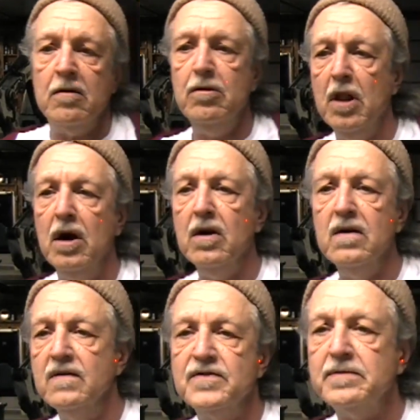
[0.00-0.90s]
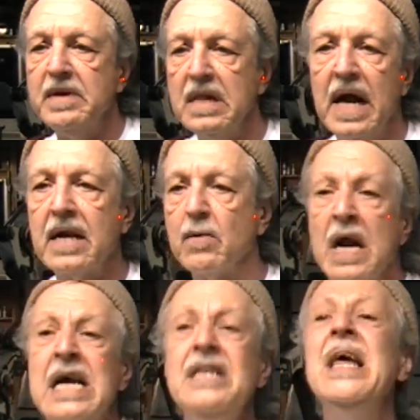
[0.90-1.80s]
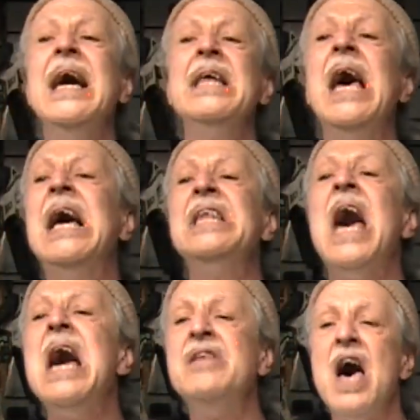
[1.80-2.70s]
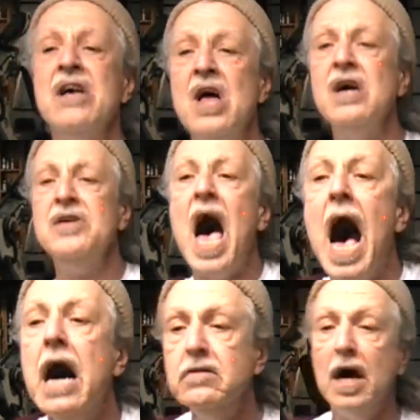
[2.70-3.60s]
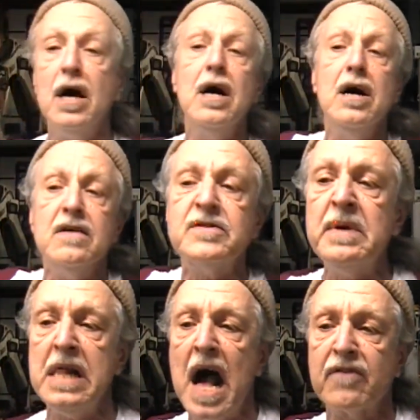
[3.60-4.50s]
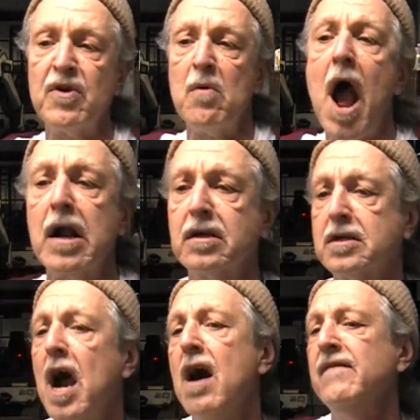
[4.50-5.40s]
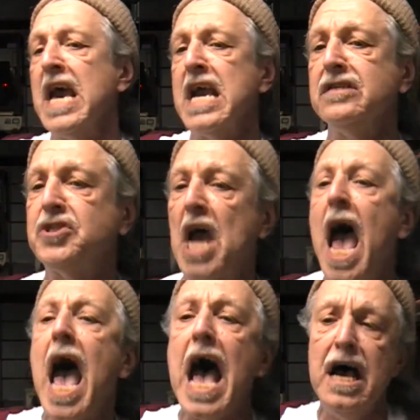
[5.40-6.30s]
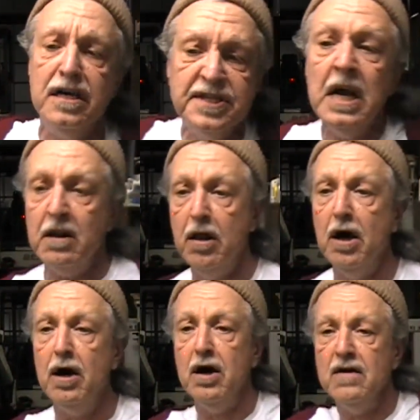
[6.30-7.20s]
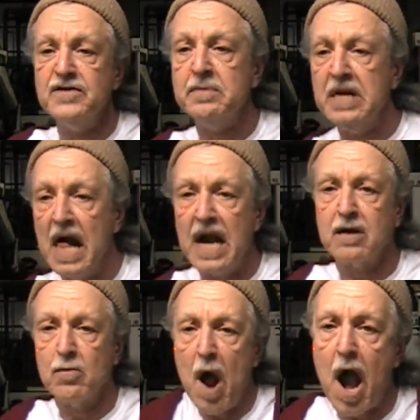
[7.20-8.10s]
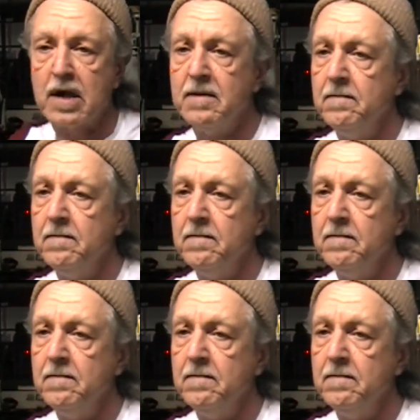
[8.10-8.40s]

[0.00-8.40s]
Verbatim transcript: loves me like the rock. Na na na na na na loves me like the rock of ages. Loves me like a rock.